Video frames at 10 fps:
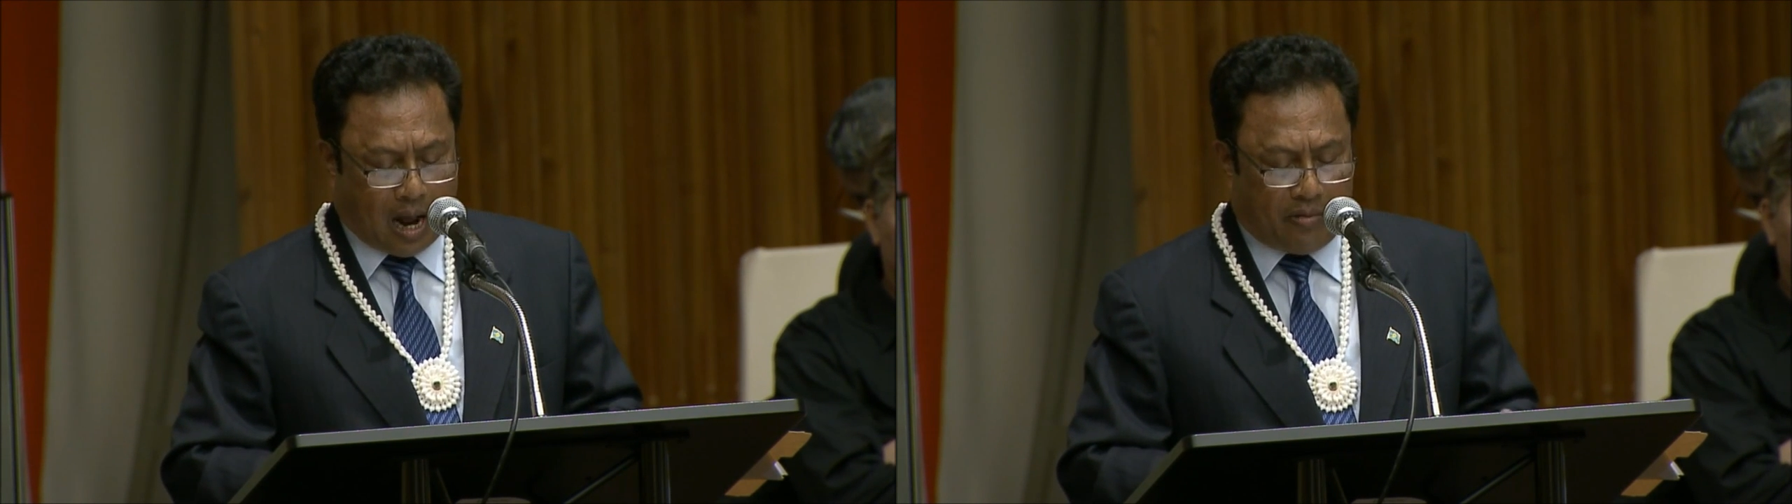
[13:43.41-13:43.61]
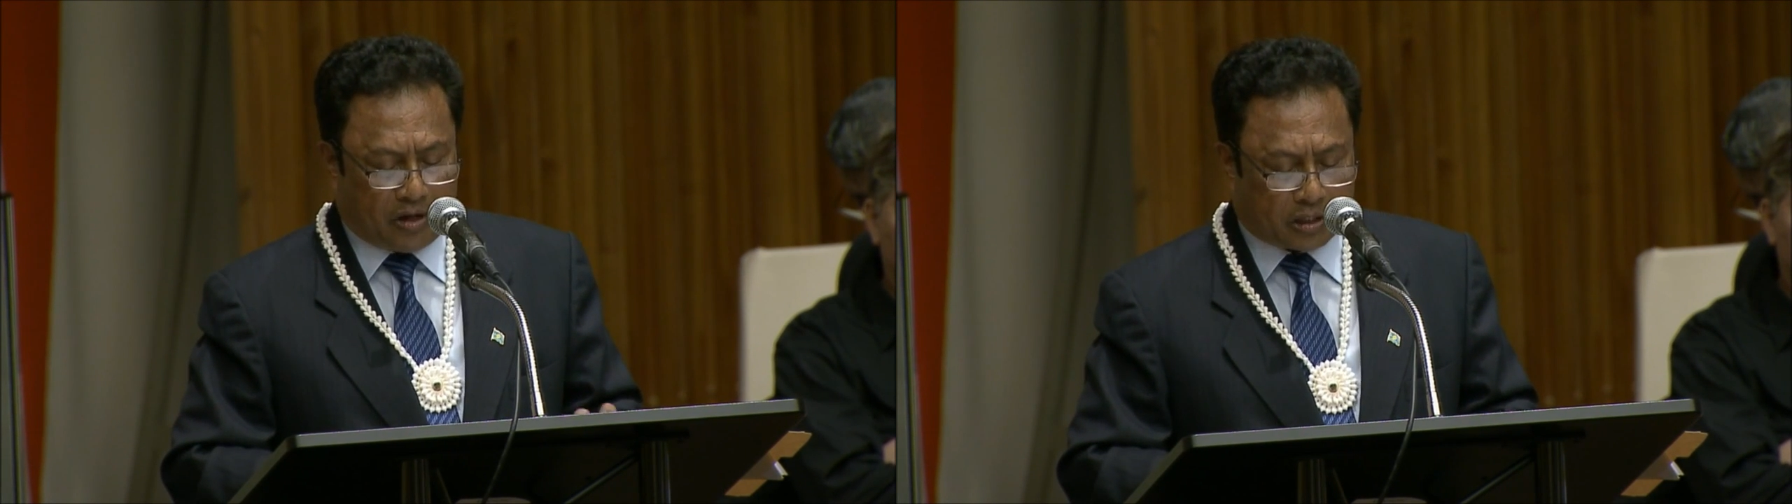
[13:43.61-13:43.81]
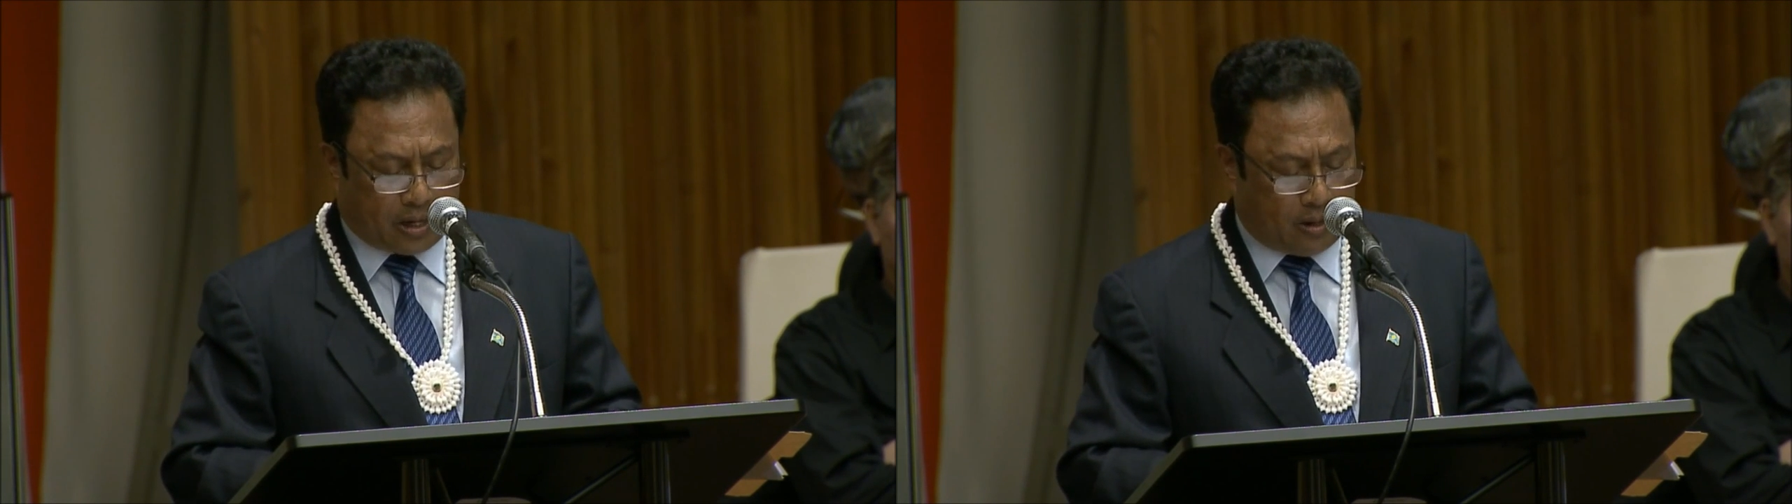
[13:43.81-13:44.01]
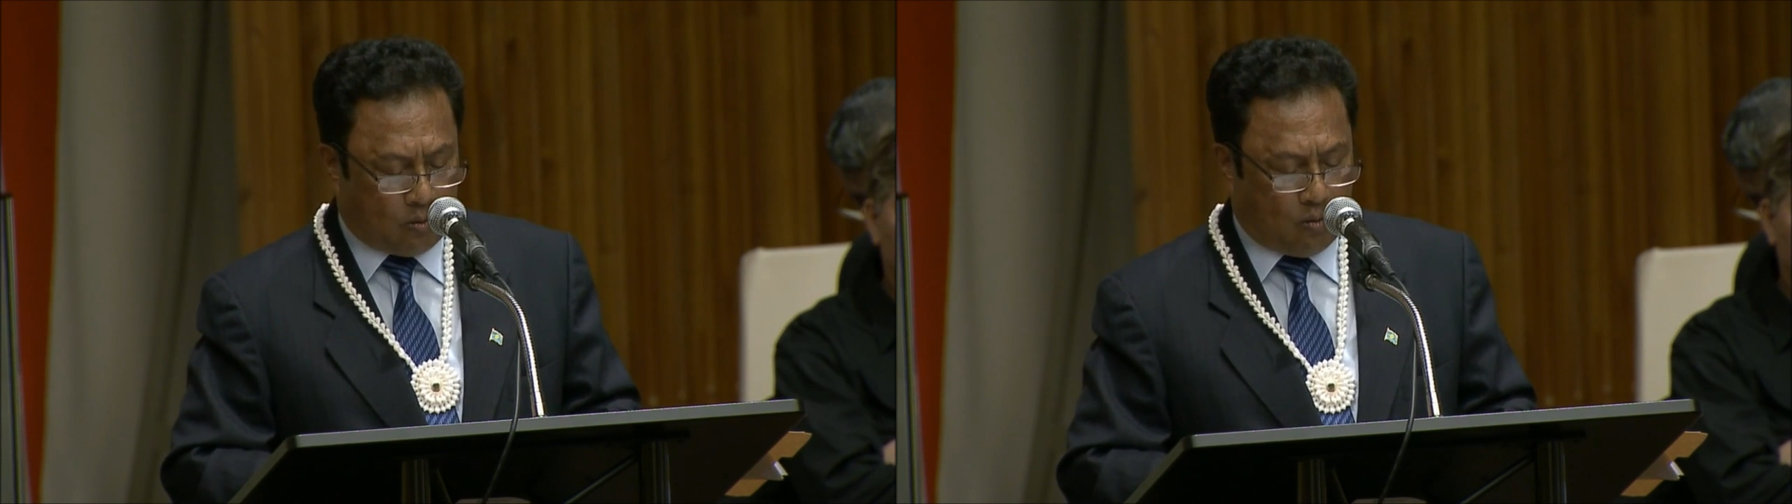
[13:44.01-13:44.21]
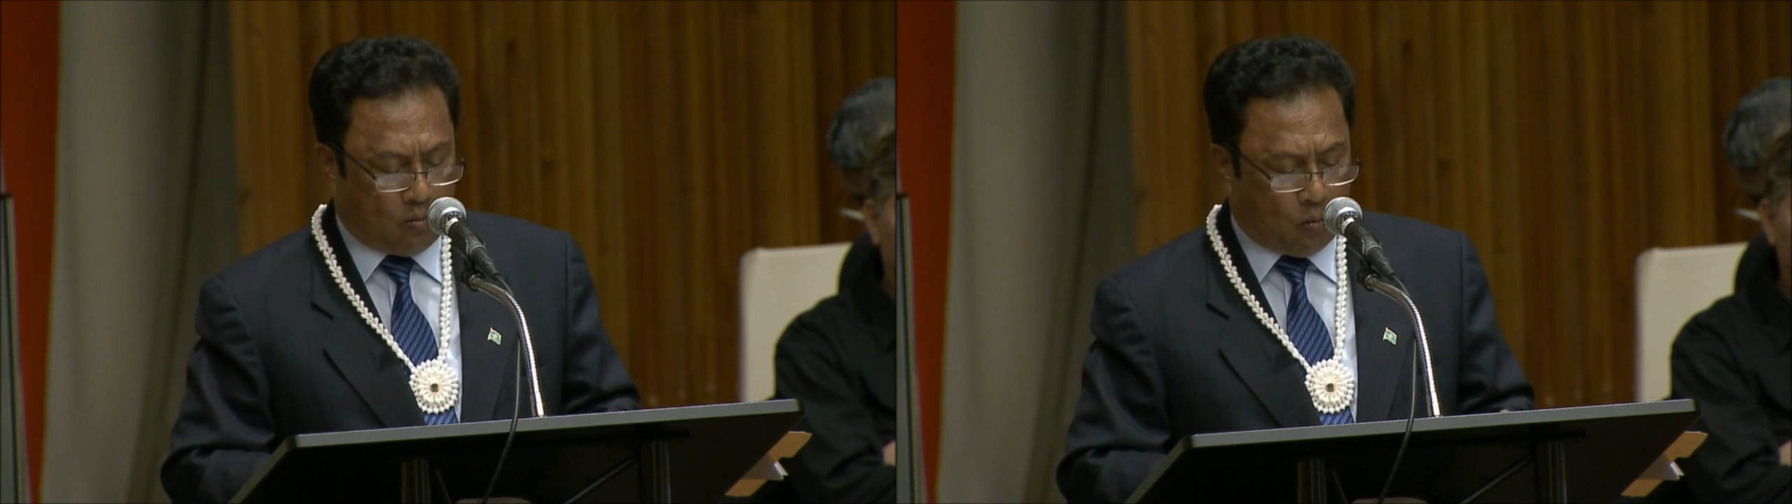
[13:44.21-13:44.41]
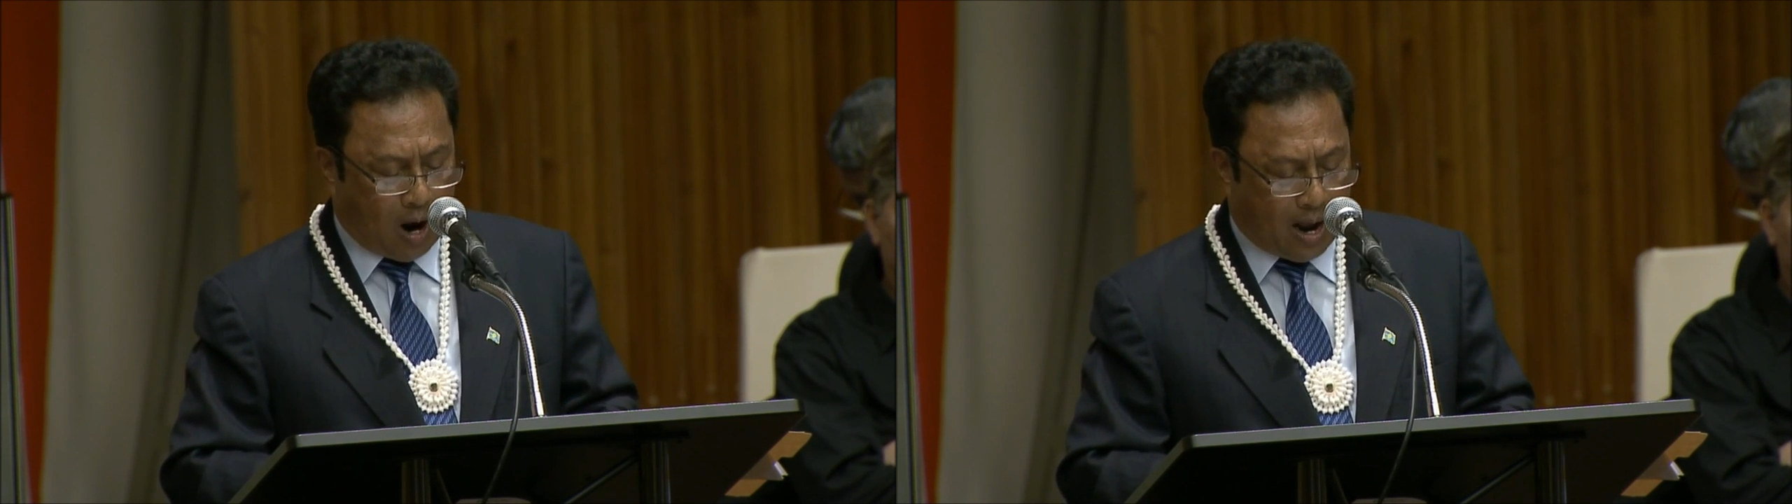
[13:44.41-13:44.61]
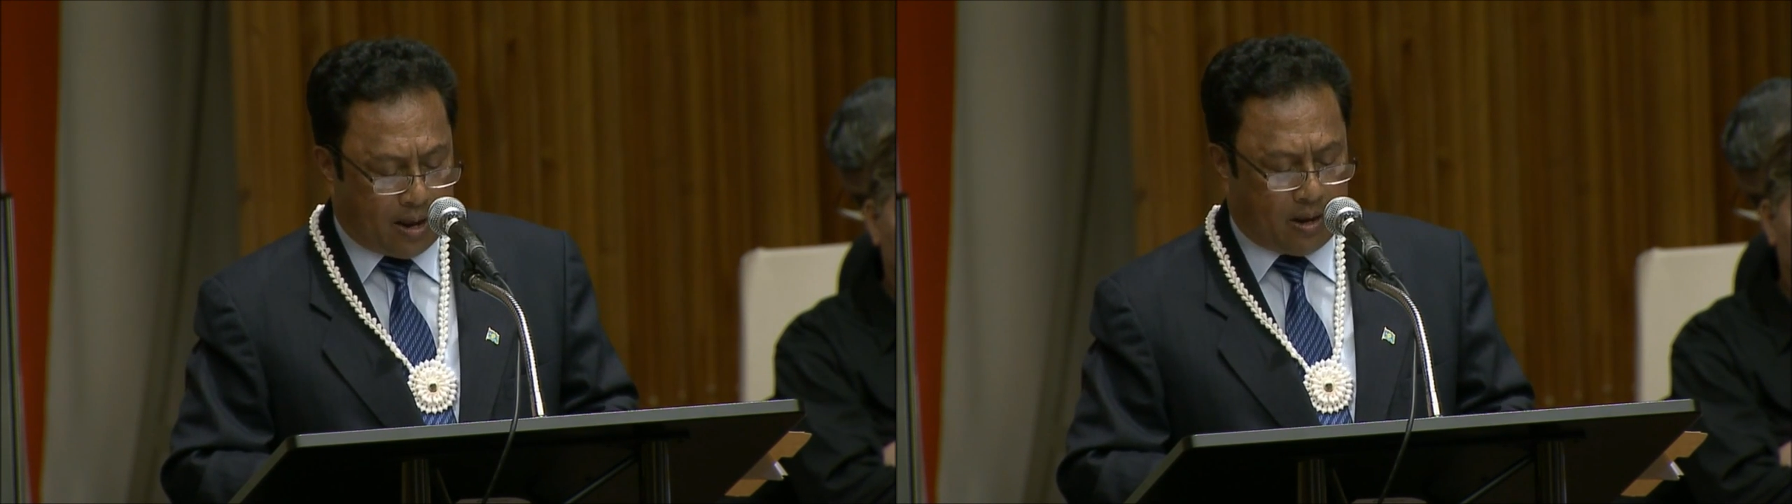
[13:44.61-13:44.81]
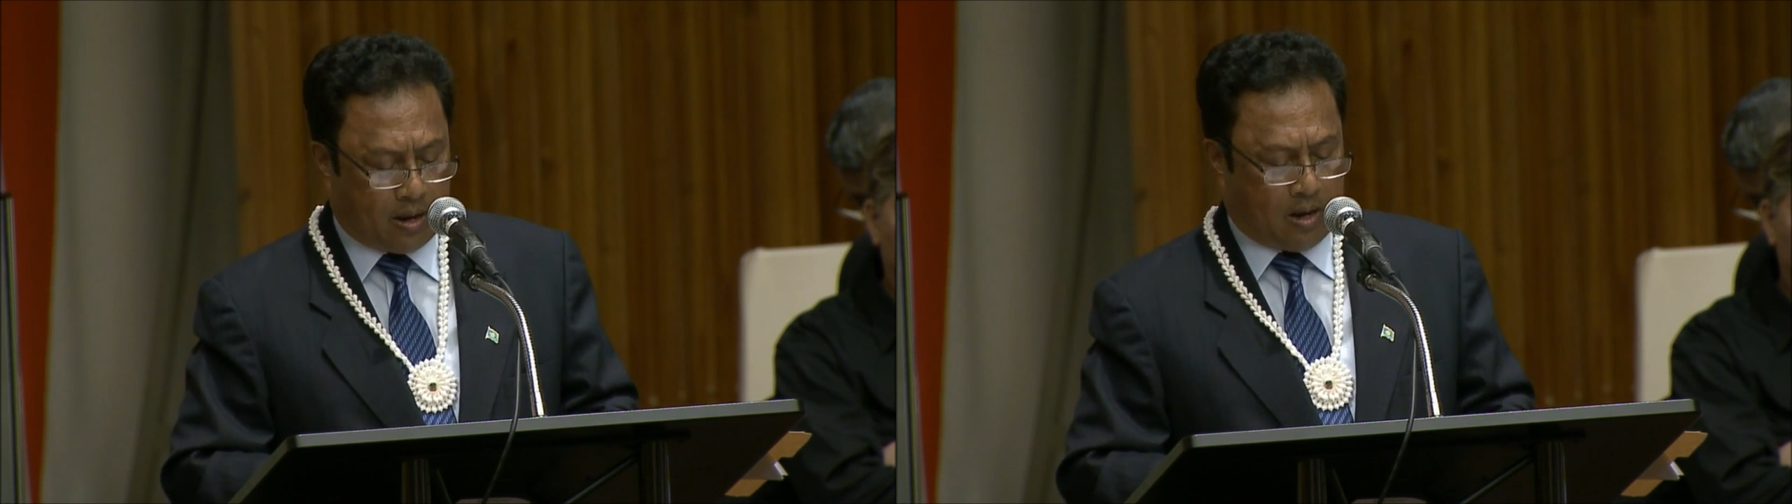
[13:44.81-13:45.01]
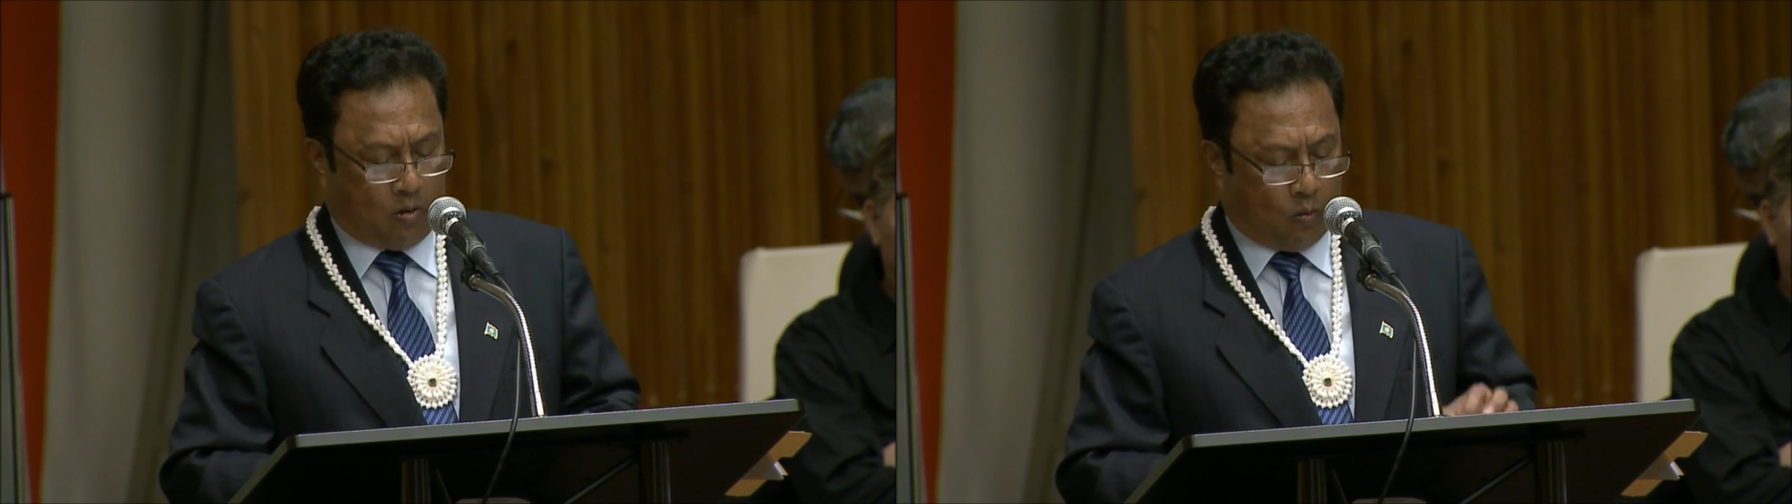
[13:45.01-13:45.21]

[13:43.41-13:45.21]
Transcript: understand why